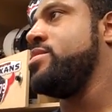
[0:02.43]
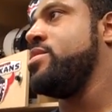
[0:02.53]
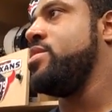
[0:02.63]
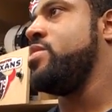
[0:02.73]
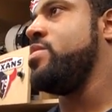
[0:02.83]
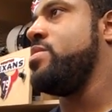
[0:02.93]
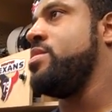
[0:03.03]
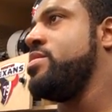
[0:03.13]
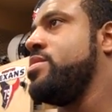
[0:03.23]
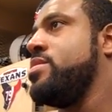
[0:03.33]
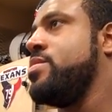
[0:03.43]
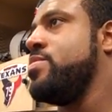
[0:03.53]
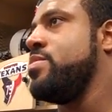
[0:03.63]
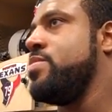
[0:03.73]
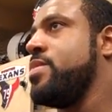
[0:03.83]
You know,
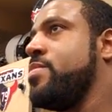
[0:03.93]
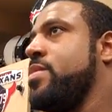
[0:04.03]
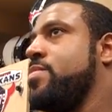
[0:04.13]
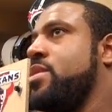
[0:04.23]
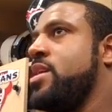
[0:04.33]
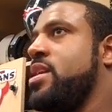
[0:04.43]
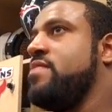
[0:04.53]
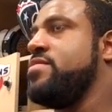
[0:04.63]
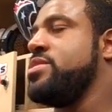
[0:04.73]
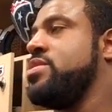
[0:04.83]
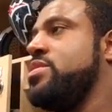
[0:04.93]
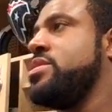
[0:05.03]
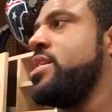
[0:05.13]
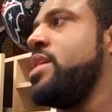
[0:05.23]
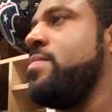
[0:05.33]
we put a lot of emphasis on
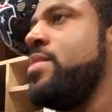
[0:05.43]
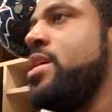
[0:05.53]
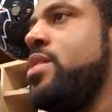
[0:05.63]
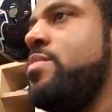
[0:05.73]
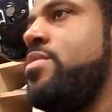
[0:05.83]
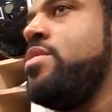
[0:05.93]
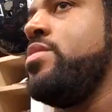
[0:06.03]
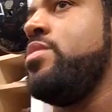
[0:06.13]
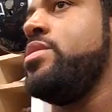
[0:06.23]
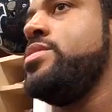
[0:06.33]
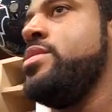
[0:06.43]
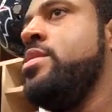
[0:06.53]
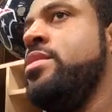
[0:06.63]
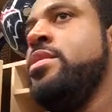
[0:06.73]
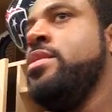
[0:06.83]
this game and how important it was.
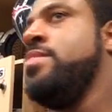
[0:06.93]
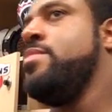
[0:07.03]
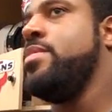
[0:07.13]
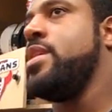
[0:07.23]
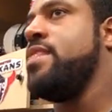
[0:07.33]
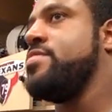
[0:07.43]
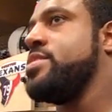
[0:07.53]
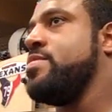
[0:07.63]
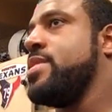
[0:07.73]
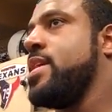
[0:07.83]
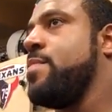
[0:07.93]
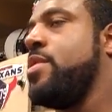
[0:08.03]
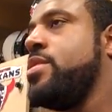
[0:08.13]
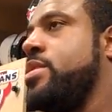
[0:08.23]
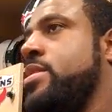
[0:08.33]
But obviously, we came
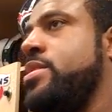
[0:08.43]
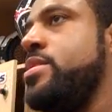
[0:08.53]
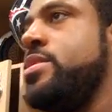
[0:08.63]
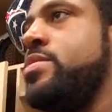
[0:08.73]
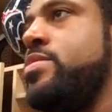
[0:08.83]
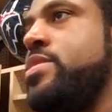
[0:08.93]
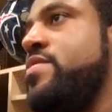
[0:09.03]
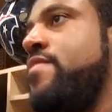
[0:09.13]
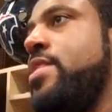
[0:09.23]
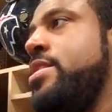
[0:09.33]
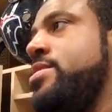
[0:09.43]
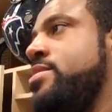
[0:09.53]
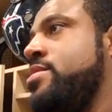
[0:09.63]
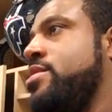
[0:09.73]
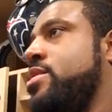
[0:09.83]
out and just flat,
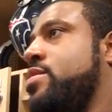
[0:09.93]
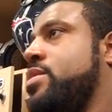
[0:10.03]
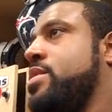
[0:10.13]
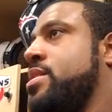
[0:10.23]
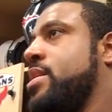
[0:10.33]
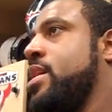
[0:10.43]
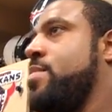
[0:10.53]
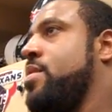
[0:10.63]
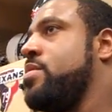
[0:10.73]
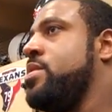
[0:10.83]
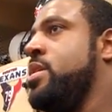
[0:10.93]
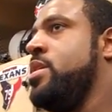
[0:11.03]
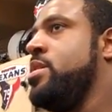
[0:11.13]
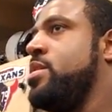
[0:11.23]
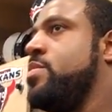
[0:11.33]
you know, and came out
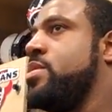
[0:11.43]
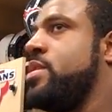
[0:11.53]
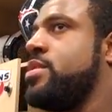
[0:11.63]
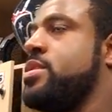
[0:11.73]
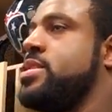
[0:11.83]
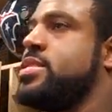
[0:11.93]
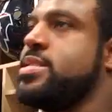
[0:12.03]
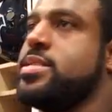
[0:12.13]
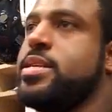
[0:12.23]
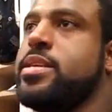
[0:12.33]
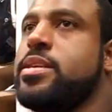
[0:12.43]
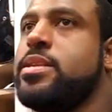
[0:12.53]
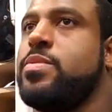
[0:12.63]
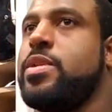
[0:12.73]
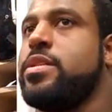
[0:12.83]
without the intensity,
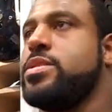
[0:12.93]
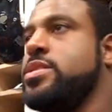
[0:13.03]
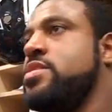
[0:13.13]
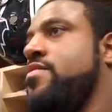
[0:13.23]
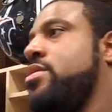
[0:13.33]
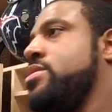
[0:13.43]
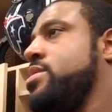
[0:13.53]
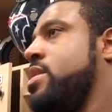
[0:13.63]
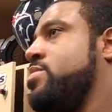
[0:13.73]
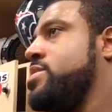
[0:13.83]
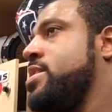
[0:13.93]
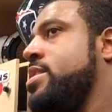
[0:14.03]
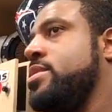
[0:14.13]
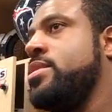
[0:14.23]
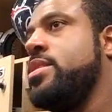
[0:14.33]
without the sense of urgency that was
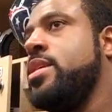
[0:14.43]
needed.